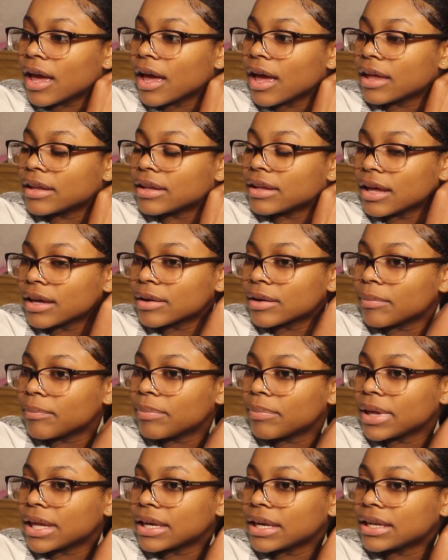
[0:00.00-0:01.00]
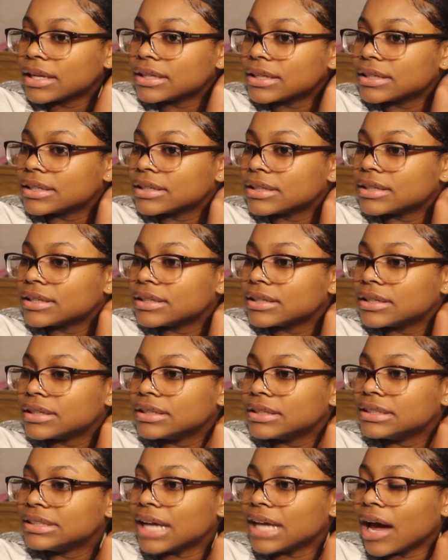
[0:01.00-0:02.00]
and like pin it
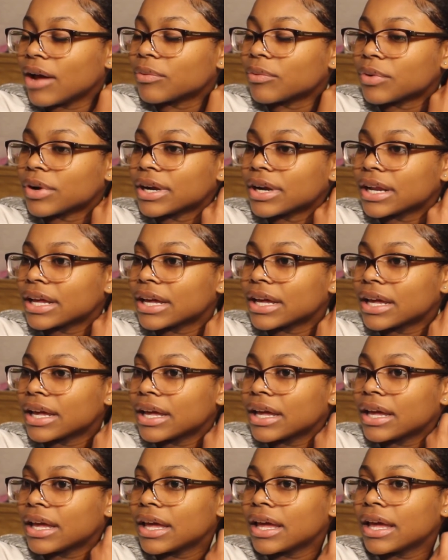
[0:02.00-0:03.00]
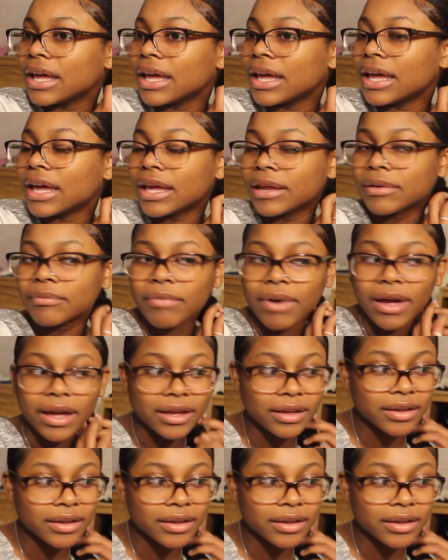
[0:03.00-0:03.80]
downward in my,